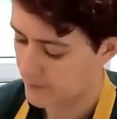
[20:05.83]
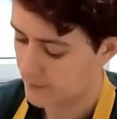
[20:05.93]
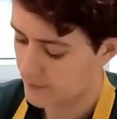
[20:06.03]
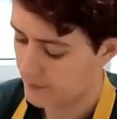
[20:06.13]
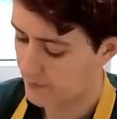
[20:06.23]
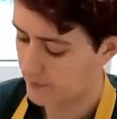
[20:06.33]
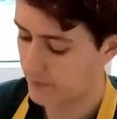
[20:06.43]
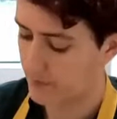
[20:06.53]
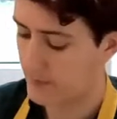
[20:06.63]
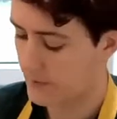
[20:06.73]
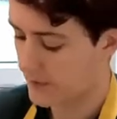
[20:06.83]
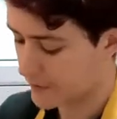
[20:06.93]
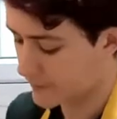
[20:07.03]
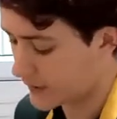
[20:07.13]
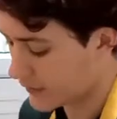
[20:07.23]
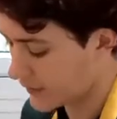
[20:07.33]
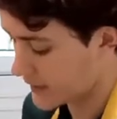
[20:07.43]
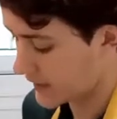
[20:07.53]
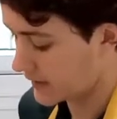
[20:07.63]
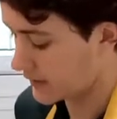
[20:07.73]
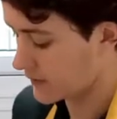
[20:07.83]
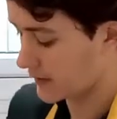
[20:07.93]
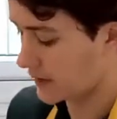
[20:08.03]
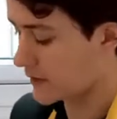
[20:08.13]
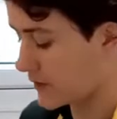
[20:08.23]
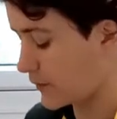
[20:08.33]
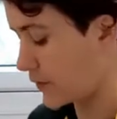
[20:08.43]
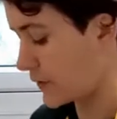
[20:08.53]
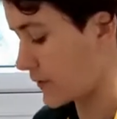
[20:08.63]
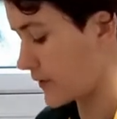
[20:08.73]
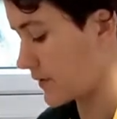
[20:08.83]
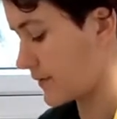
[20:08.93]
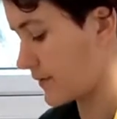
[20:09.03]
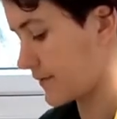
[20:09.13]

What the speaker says: I'm going to have to figure out these angles again at some point because